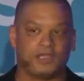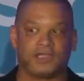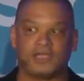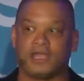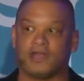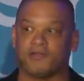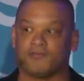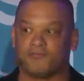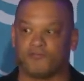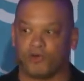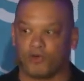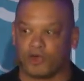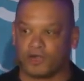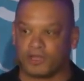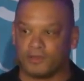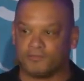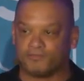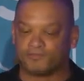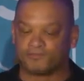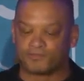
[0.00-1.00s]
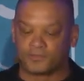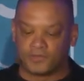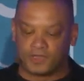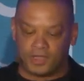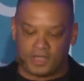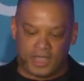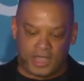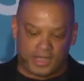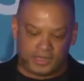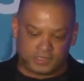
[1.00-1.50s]
can afford it.
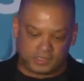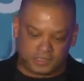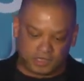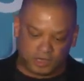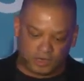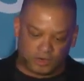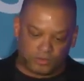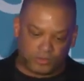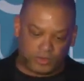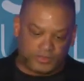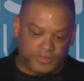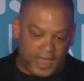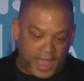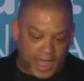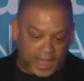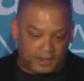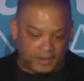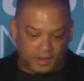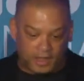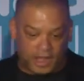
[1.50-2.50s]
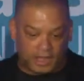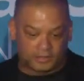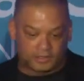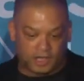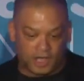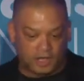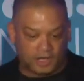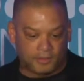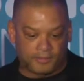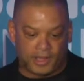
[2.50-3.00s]
And so, with that, I'll
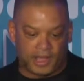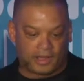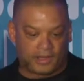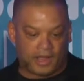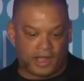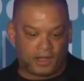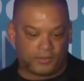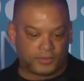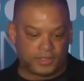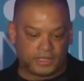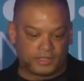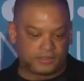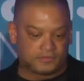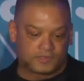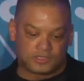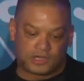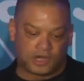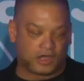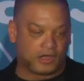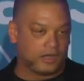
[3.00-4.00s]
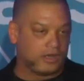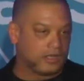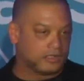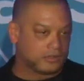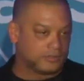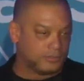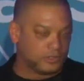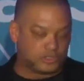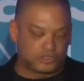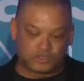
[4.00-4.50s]
talk about how we started as
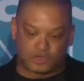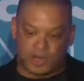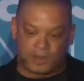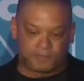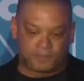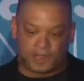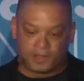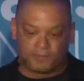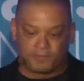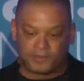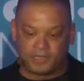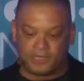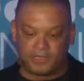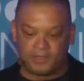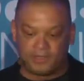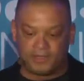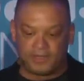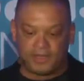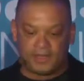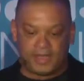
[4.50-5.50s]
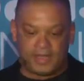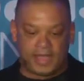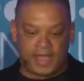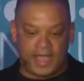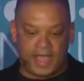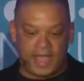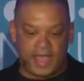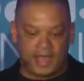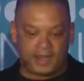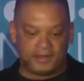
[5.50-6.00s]
a bootstrap company
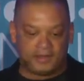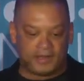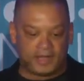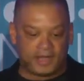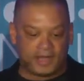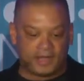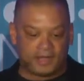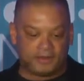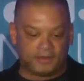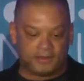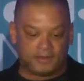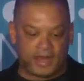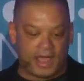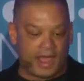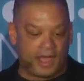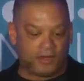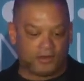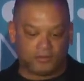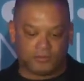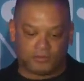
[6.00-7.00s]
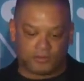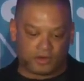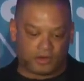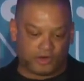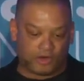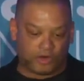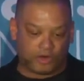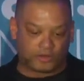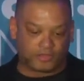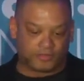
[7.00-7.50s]
and uh, now are
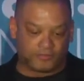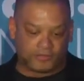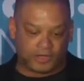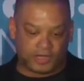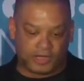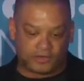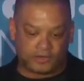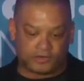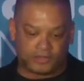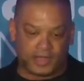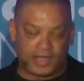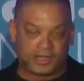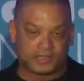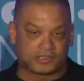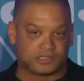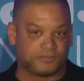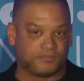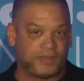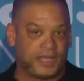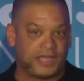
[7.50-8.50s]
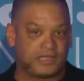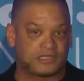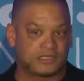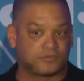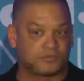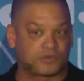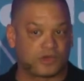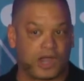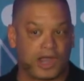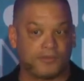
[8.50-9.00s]
north of 100,000 paid
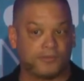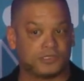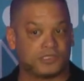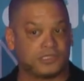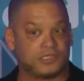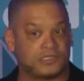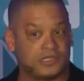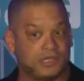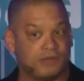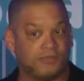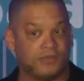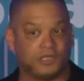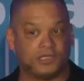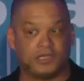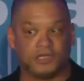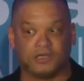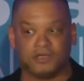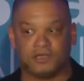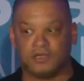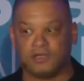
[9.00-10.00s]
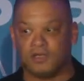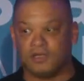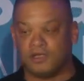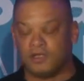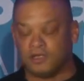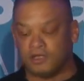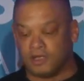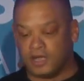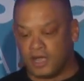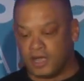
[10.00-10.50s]
subscribers and 10 million
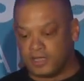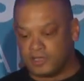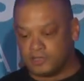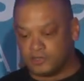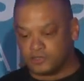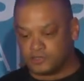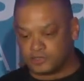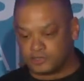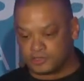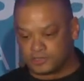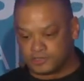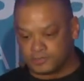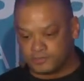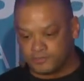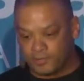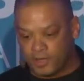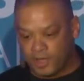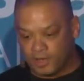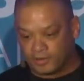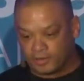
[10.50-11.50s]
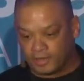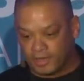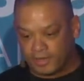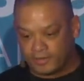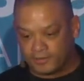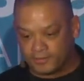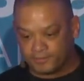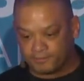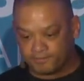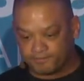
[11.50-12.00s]
uh, users
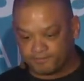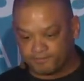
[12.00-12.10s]
altogether.